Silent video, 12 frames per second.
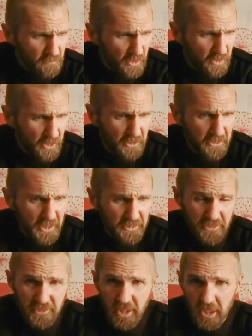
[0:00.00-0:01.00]
and
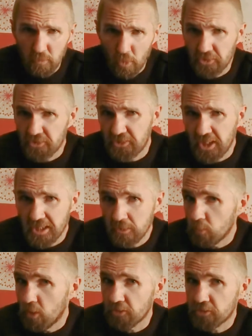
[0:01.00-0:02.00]
decide what's staying,
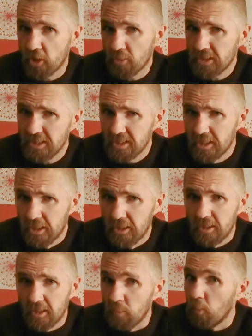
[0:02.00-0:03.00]
what's going,
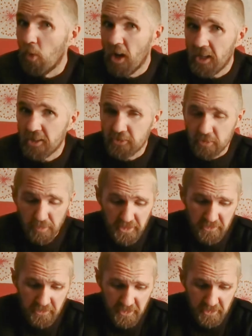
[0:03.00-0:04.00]
and why some of these
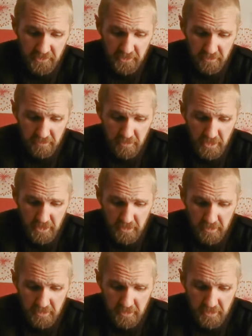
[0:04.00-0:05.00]
things are
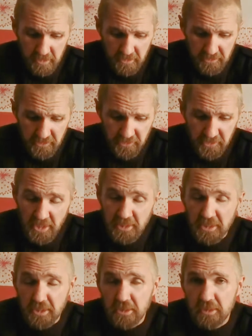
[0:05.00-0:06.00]

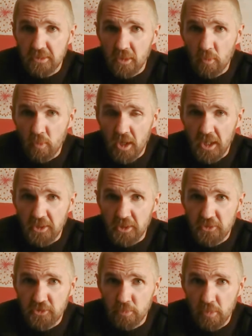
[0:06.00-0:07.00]
staying and why
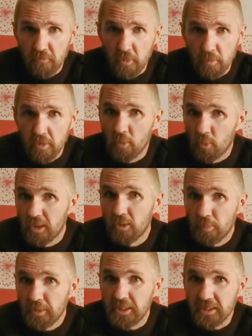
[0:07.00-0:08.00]
some of them will
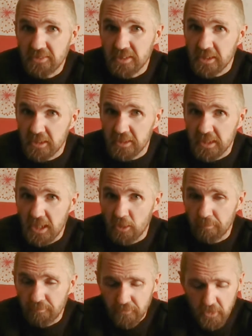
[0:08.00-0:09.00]
be taken out.
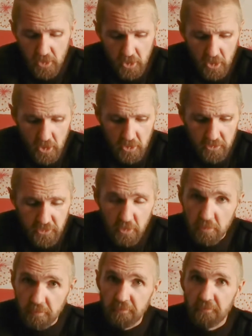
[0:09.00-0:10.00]
So
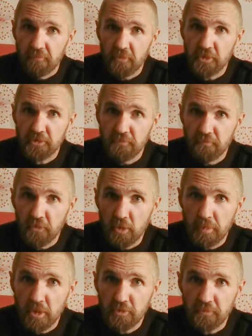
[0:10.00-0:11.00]
first and
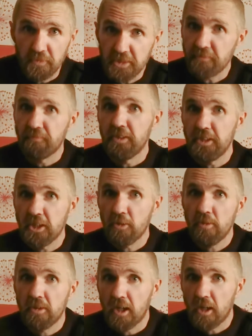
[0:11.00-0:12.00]
foremost, for this video
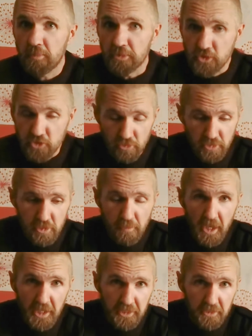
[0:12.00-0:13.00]
I'm going to show you
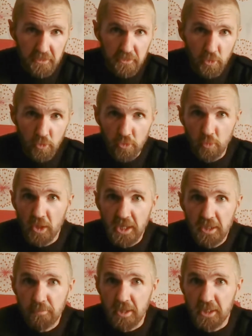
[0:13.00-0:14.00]
my
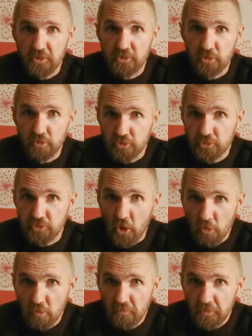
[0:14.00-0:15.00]
cookware, my cook stove,